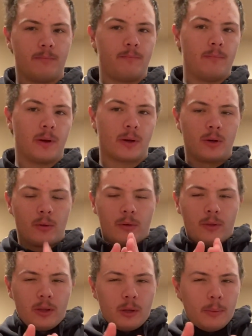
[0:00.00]
I can go a
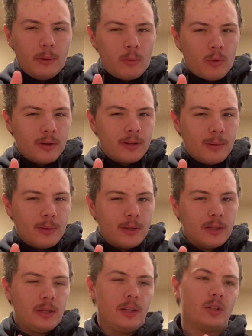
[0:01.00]
little bit more in depth into
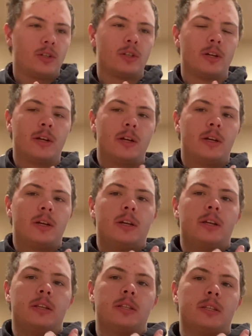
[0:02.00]
each
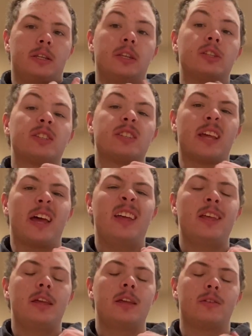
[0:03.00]
set
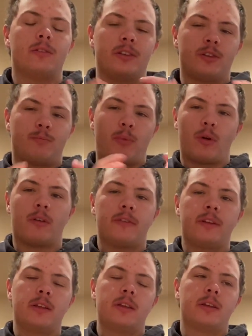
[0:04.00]
or each part of
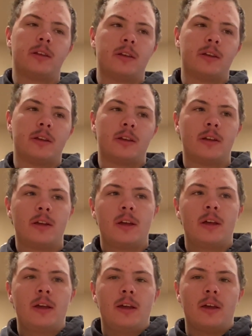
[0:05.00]
it,
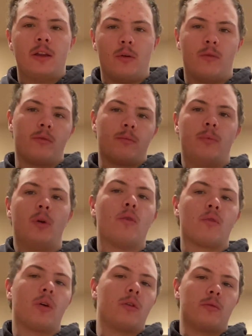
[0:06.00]
but
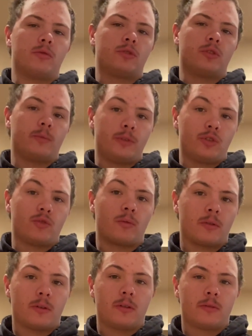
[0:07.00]
overall it will still be
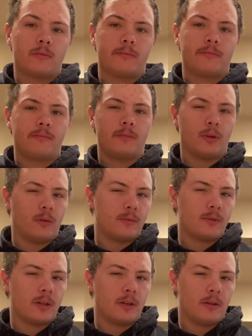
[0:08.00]
shorter. You know what I'm
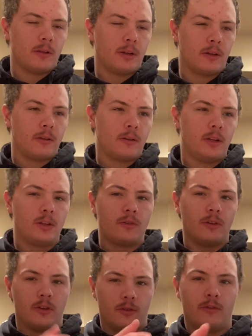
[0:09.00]
saying? Like each
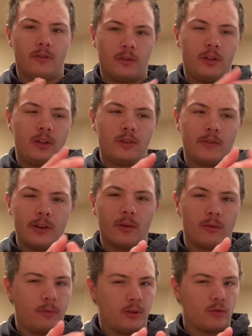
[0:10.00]
video will
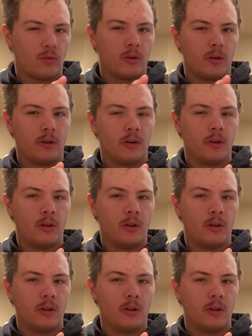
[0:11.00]
be shorter.